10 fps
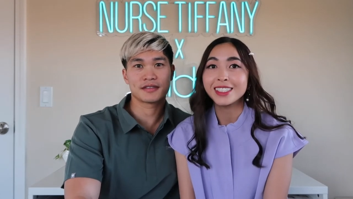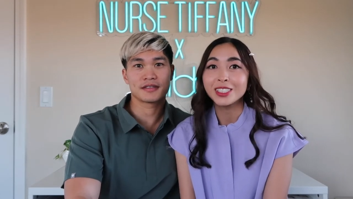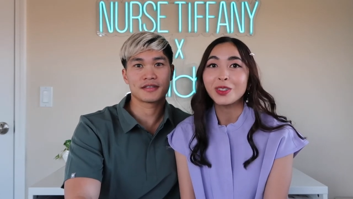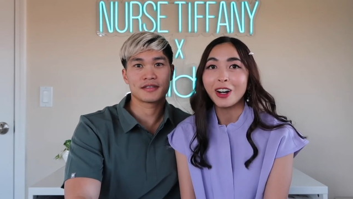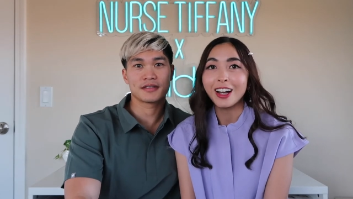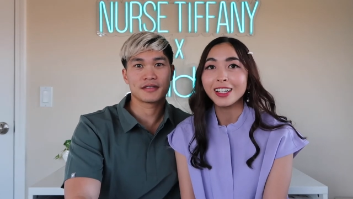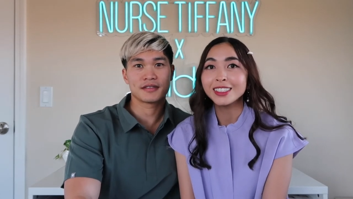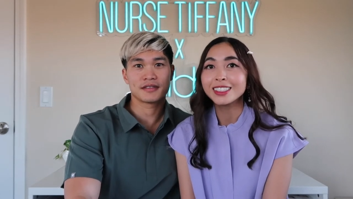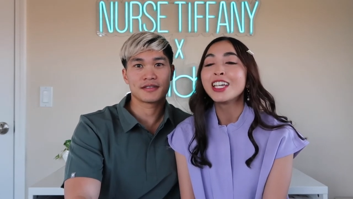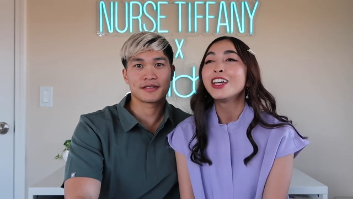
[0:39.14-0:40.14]
Speaker 1: did
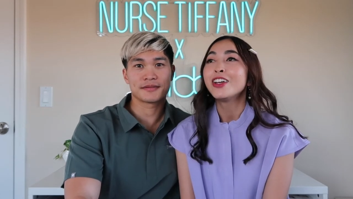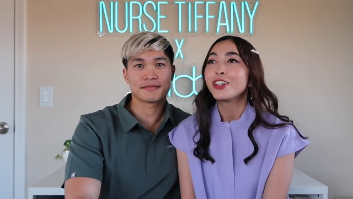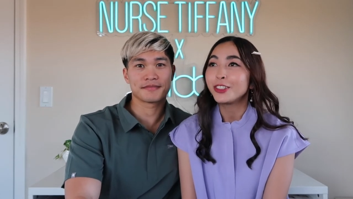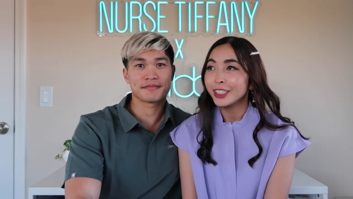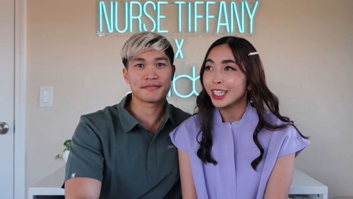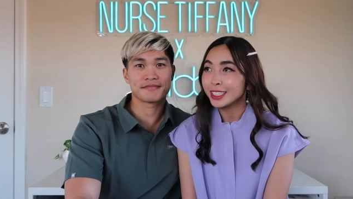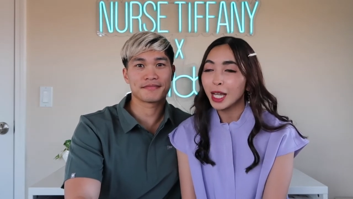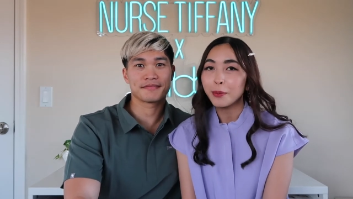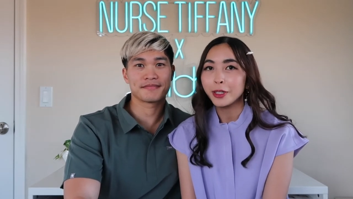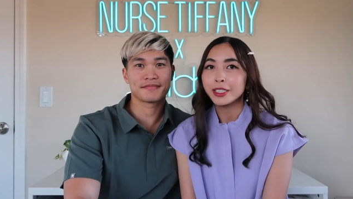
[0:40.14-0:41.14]
cross during that
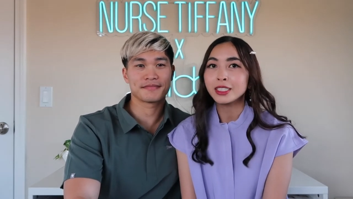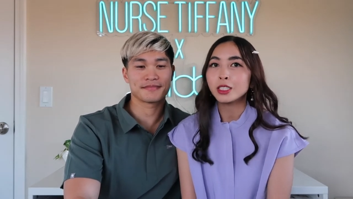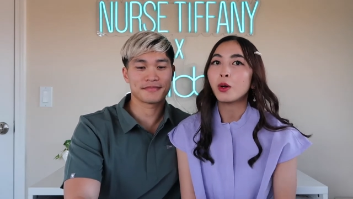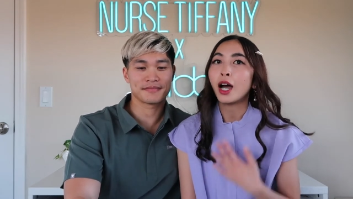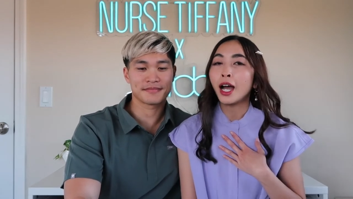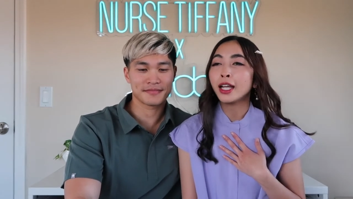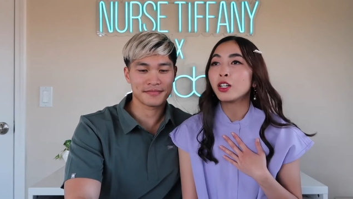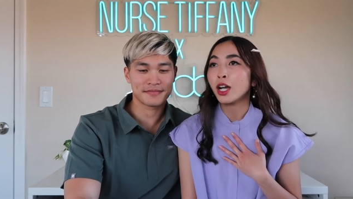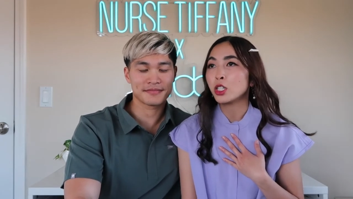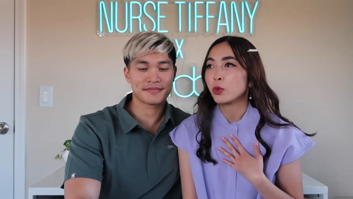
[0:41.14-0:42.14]
time period. So I
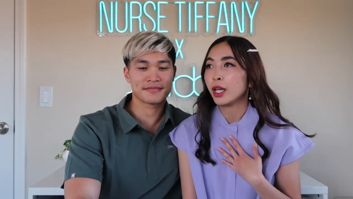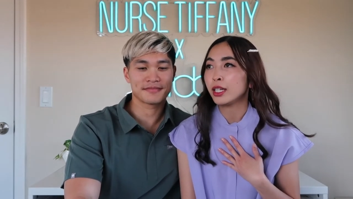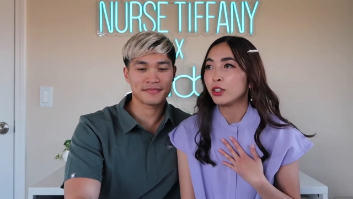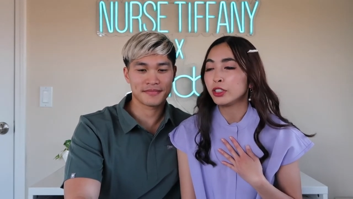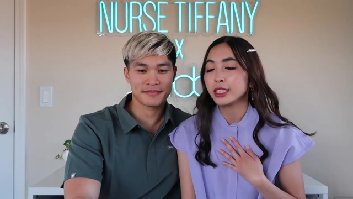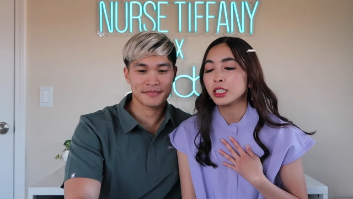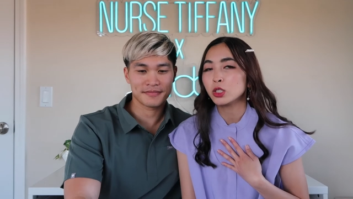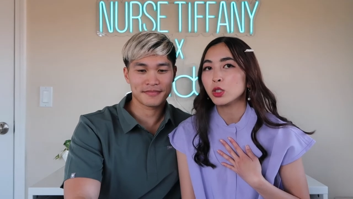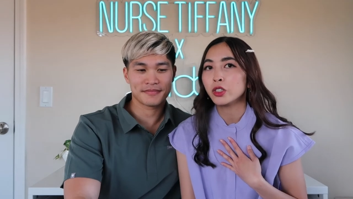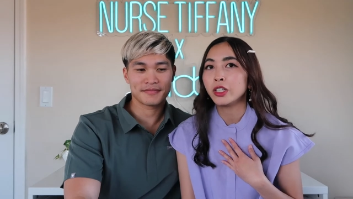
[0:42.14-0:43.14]
graduated nursing
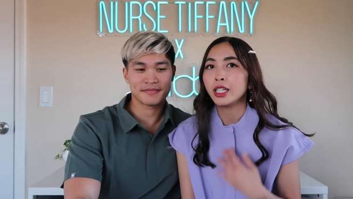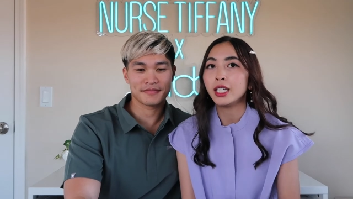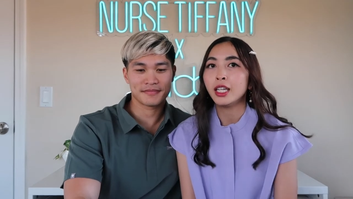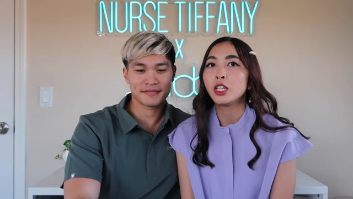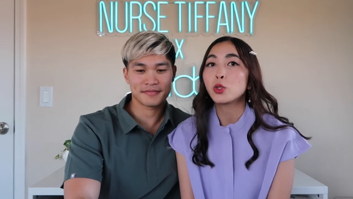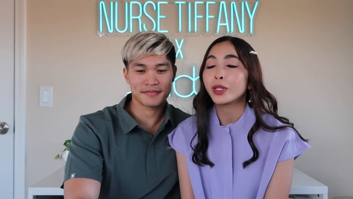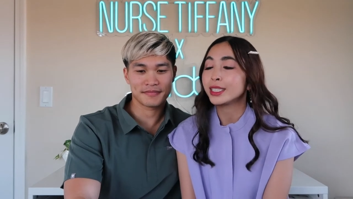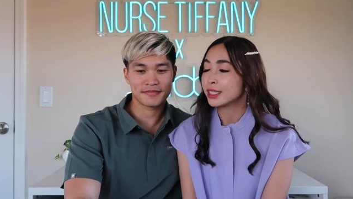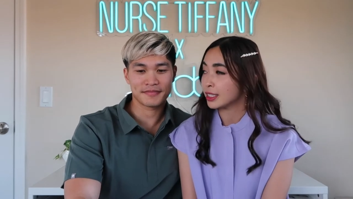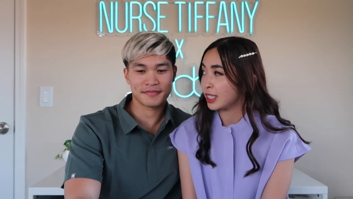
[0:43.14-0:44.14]
school in
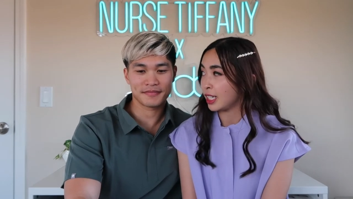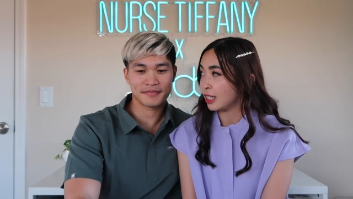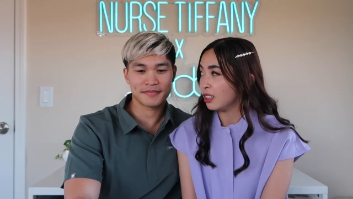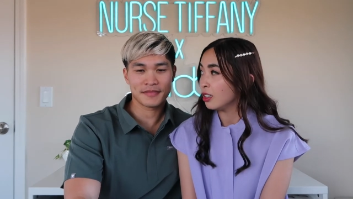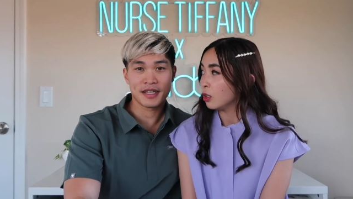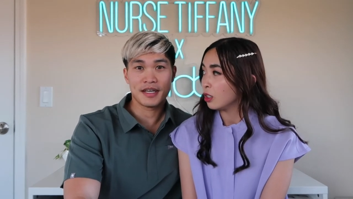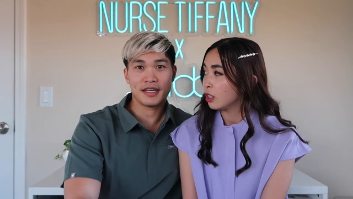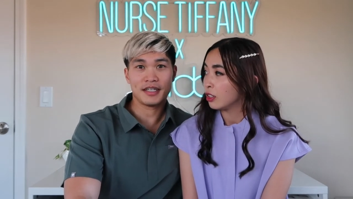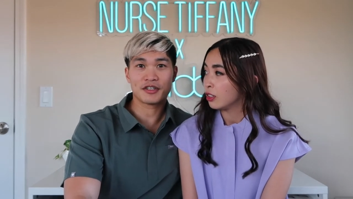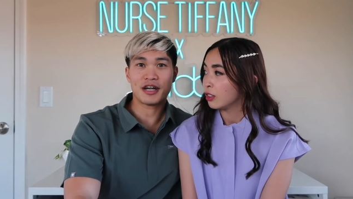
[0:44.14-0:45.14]
twenty sixteen.
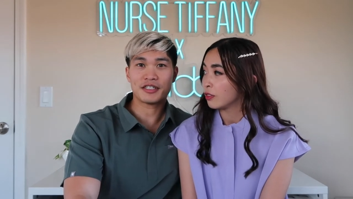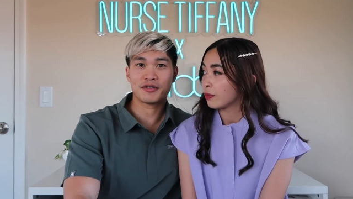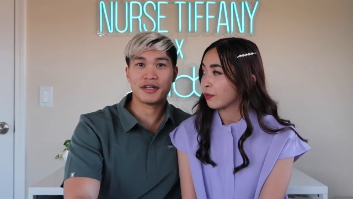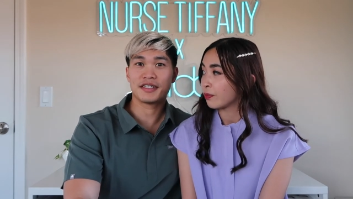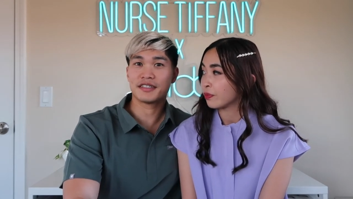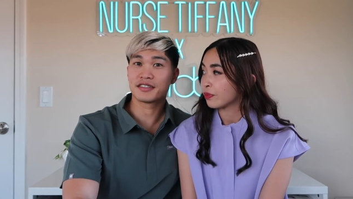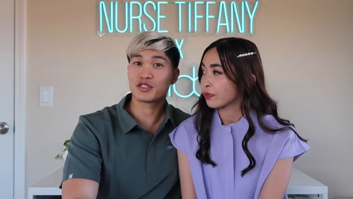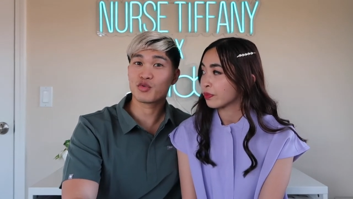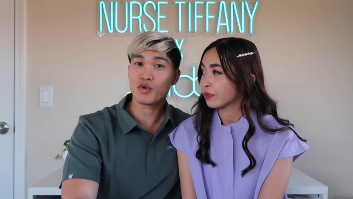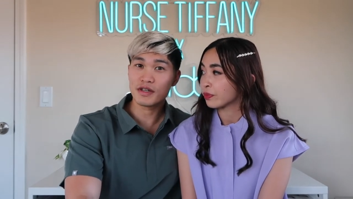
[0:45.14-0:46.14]
Speaker 2: And I graduated
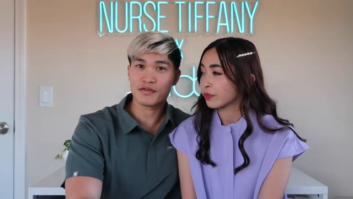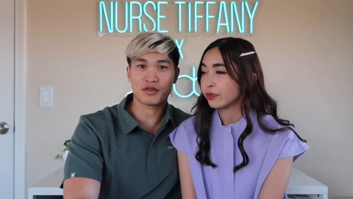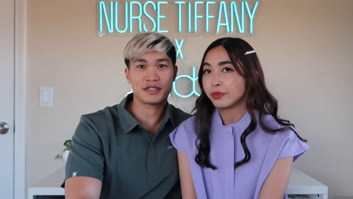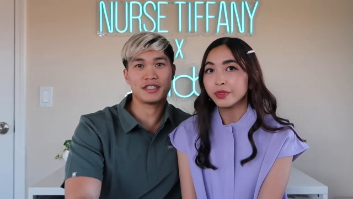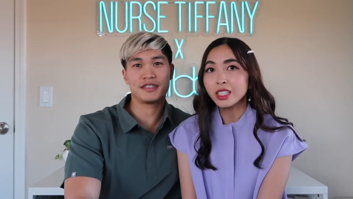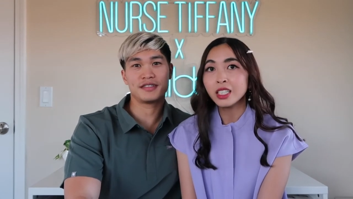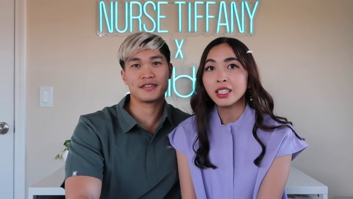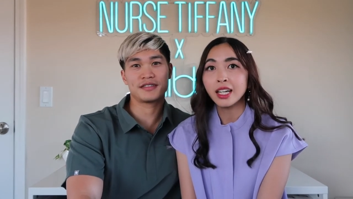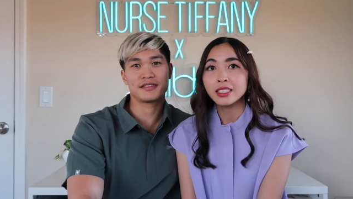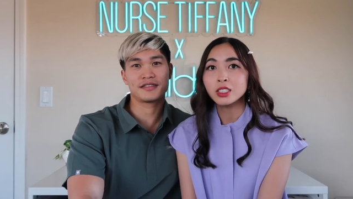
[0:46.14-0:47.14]
in twenty fourteen.
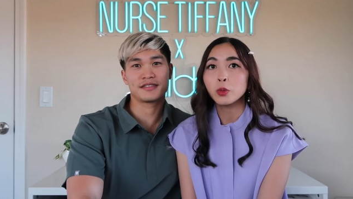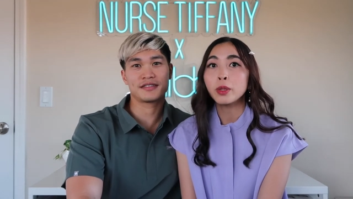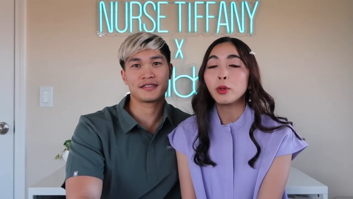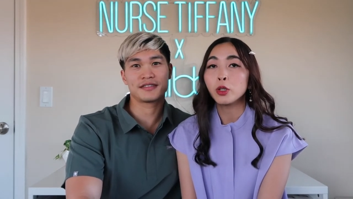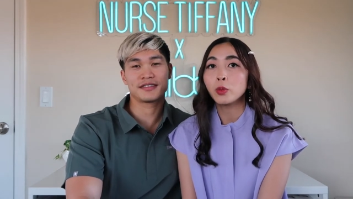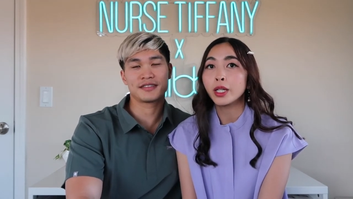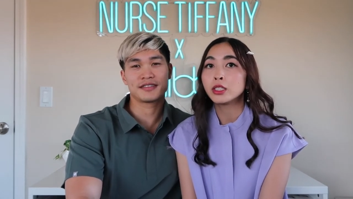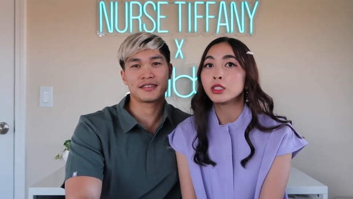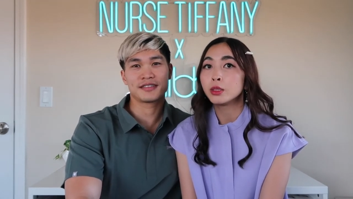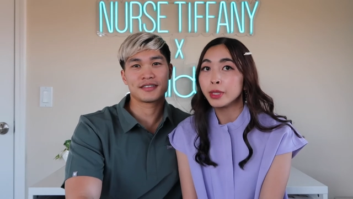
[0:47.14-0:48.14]
Speaker 1: Yeah, so we both
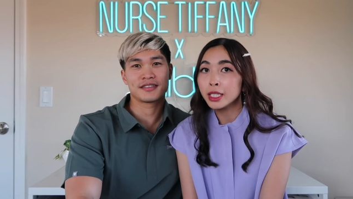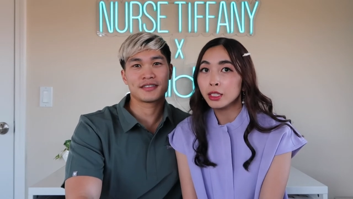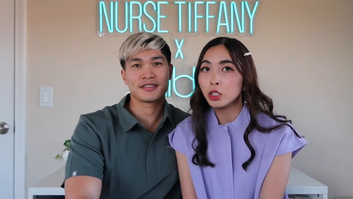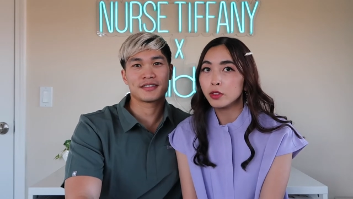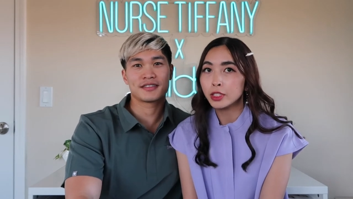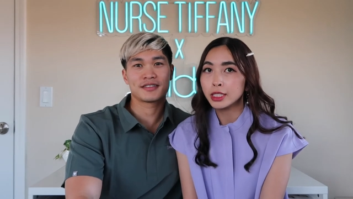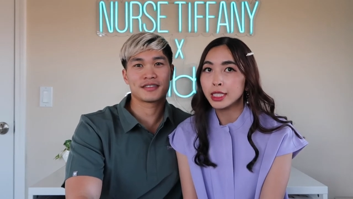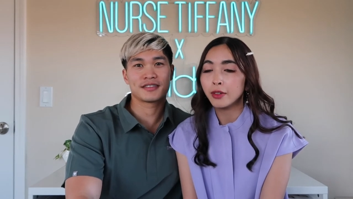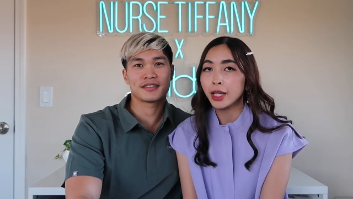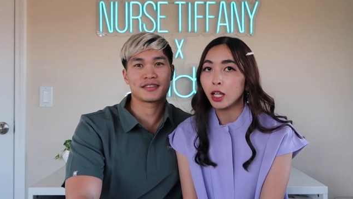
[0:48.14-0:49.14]
went to Dominican
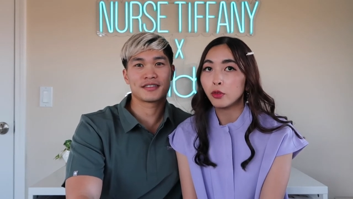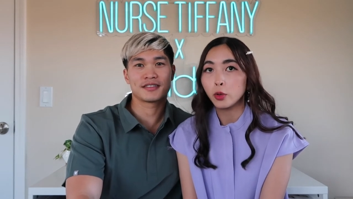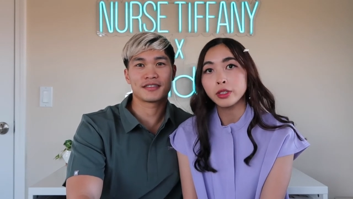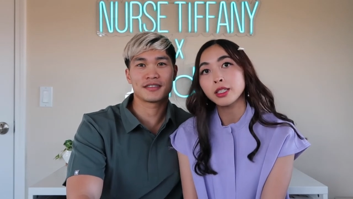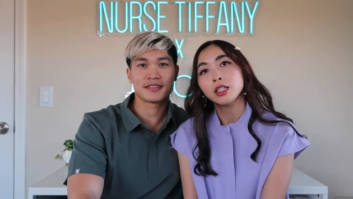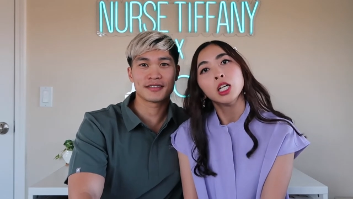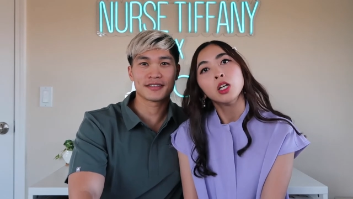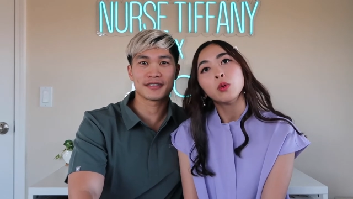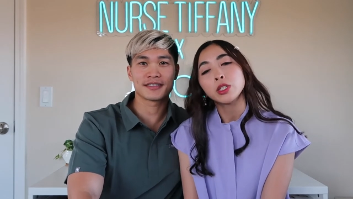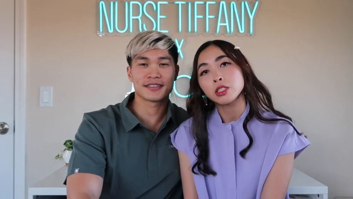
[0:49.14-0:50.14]
University of California,
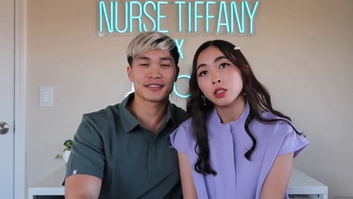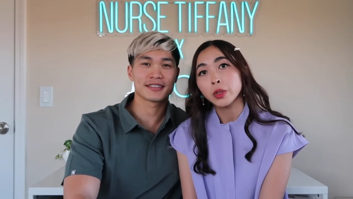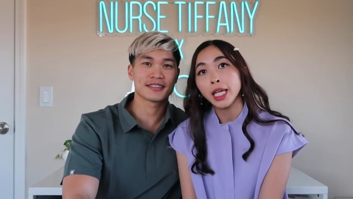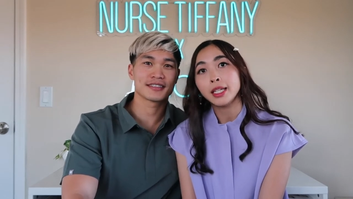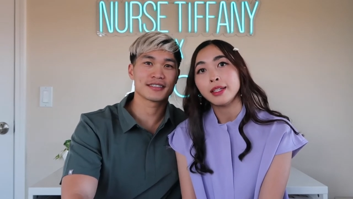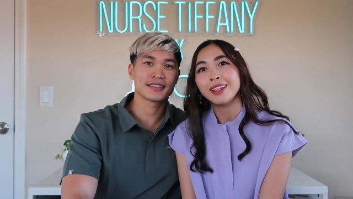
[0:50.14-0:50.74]
which is located